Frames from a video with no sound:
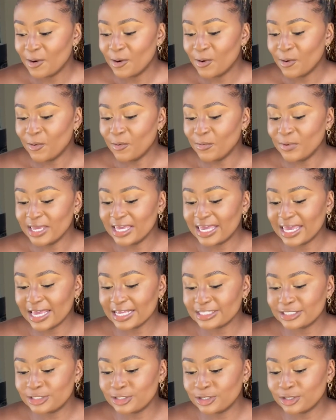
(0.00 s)
We
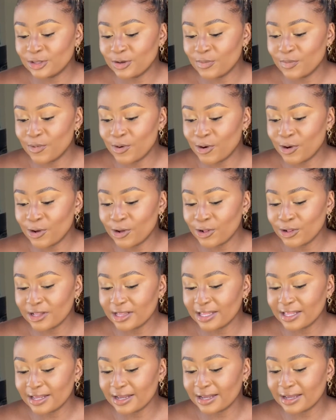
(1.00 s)
get to the
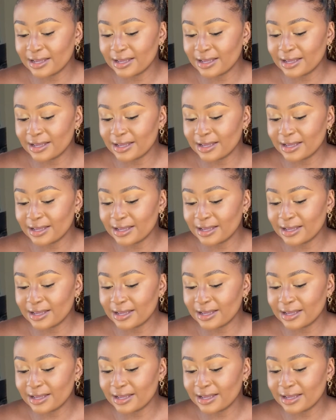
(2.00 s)
mall.